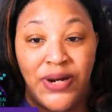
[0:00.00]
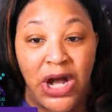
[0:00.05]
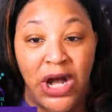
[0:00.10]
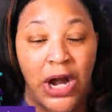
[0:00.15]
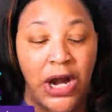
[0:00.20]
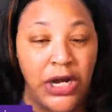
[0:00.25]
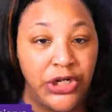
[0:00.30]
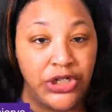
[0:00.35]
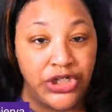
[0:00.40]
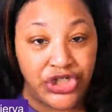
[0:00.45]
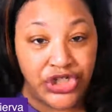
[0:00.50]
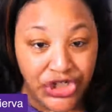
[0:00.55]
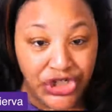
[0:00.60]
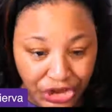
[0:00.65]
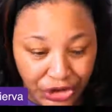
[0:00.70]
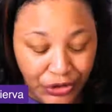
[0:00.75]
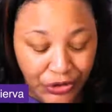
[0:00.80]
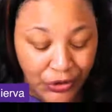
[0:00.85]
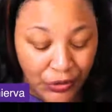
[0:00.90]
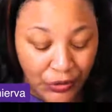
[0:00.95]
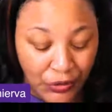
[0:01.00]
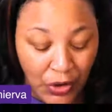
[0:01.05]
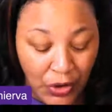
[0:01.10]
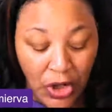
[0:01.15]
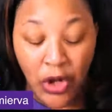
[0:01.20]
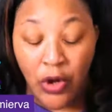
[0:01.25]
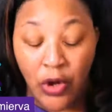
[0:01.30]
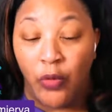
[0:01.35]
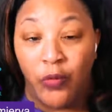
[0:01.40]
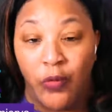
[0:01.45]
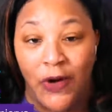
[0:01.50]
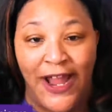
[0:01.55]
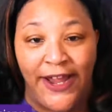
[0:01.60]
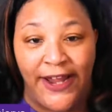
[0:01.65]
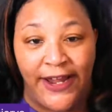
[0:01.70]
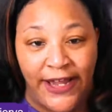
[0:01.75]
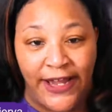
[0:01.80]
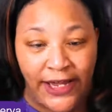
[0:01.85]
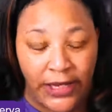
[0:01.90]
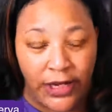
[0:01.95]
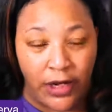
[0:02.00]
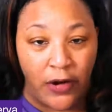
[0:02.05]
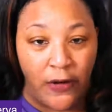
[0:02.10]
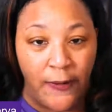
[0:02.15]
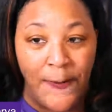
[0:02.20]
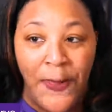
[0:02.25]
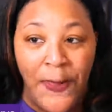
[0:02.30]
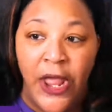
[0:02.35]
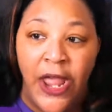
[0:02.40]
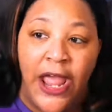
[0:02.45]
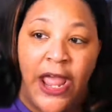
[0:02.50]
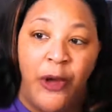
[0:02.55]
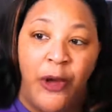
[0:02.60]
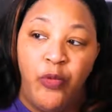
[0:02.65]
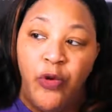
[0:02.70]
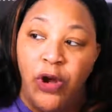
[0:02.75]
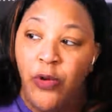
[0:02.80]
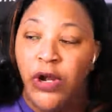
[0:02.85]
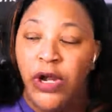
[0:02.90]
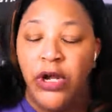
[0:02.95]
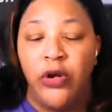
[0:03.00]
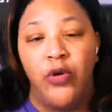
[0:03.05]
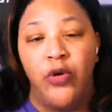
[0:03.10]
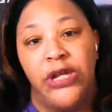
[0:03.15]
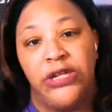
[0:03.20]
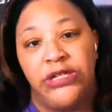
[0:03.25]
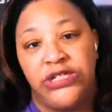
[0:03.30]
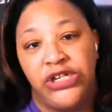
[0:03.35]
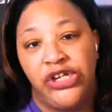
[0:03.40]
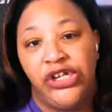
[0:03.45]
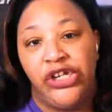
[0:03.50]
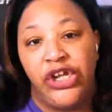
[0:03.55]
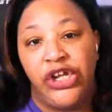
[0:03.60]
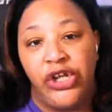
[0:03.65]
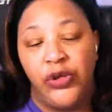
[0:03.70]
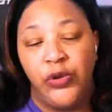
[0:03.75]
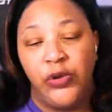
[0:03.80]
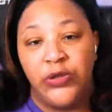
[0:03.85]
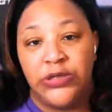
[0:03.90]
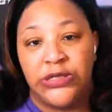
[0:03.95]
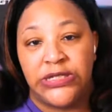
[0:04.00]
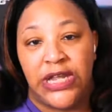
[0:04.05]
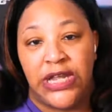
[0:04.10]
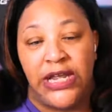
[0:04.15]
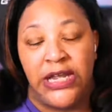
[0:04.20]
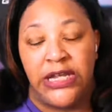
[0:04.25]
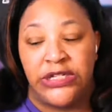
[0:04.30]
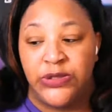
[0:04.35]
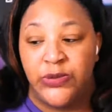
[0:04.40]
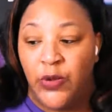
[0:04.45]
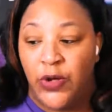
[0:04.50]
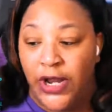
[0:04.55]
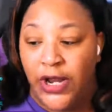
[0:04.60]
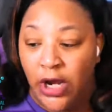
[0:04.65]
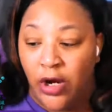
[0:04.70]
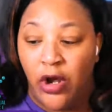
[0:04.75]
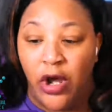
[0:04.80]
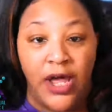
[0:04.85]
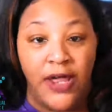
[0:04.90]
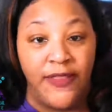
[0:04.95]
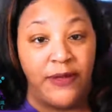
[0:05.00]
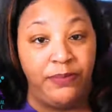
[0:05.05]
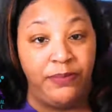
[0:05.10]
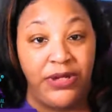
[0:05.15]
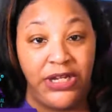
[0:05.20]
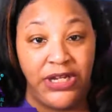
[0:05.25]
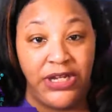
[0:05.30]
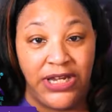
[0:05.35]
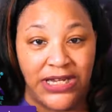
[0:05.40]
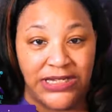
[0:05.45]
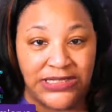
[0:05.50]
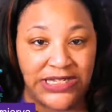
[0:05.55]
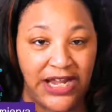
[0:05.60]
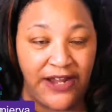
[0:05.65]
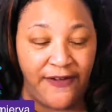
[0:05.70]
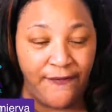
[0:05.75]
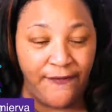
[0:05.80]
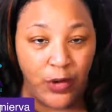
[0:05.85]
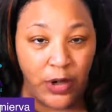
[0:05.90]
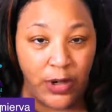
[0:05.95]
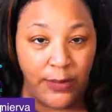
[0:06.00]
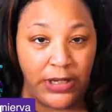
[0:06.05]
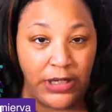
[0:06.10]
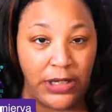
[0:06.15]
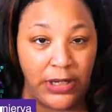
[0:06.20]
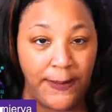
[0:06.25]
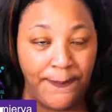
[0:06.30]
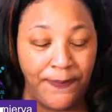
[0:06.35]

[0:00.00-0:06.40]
part two right here. And what we're going to use is what I call the PSA formula.